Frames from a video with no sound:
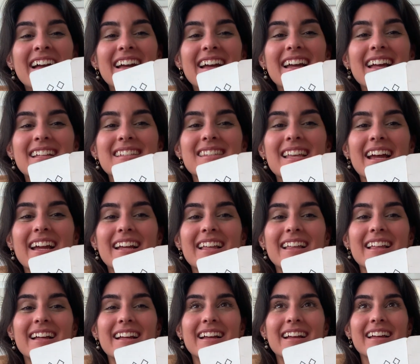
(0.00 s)
It's like,
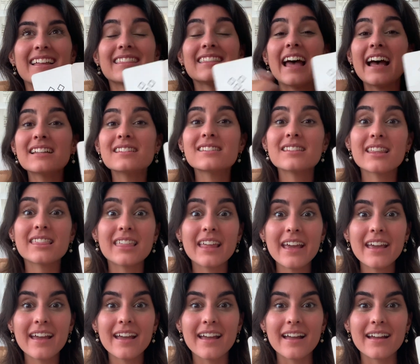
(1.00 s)
that's the
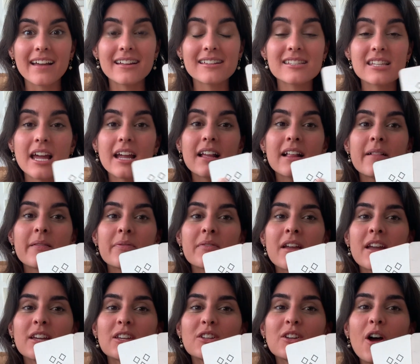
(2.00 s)
thing. It's like,
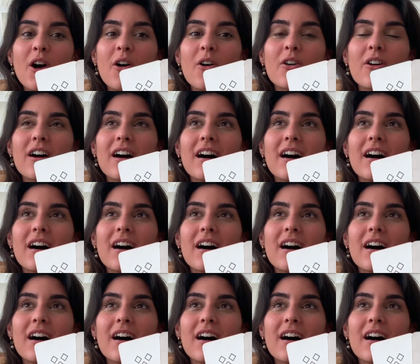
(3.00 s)
you know,